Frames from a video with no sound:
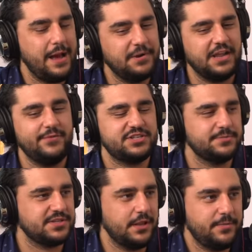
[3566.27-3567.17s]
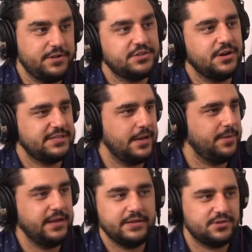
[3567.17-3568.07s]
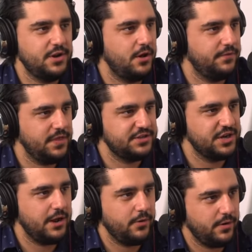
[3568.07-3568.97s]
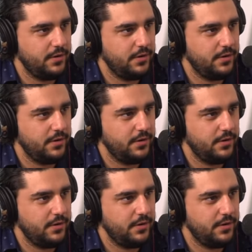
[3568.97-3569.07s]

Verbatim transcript: I'm gonna give you some celebrities. You're gonna tell me yes or no if they shower.